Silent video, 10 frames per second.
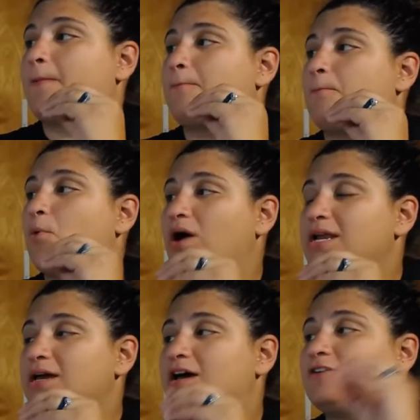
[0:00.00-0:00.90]

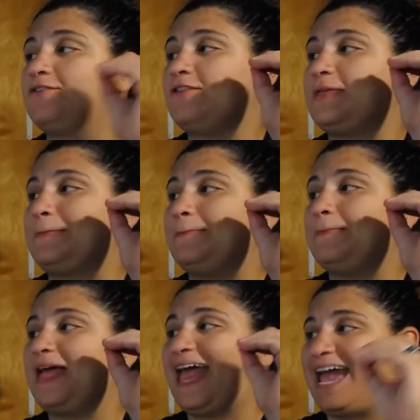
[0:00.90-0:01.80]
one of the
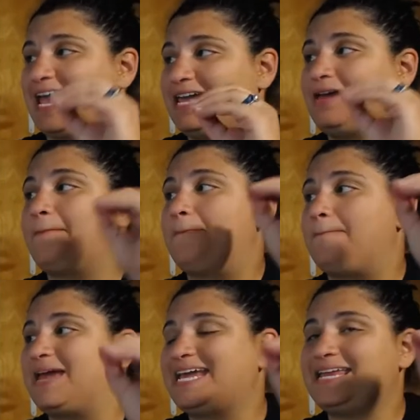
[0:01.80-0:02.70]
A
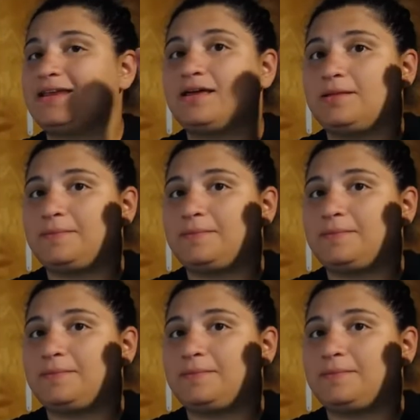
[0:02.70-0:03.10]
main